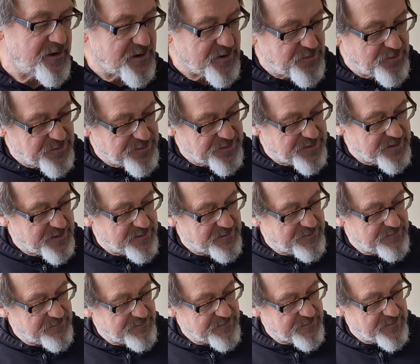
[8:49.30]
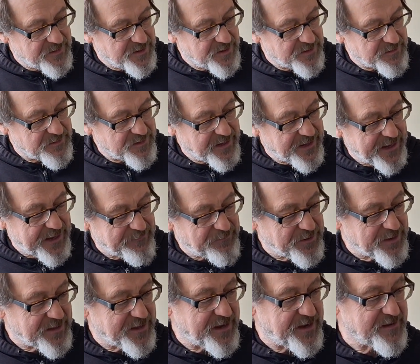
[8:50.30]
quilted cap
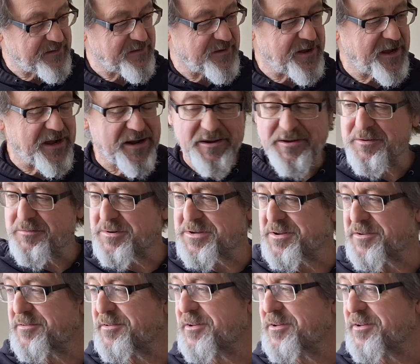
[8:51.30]
on the headstock, which is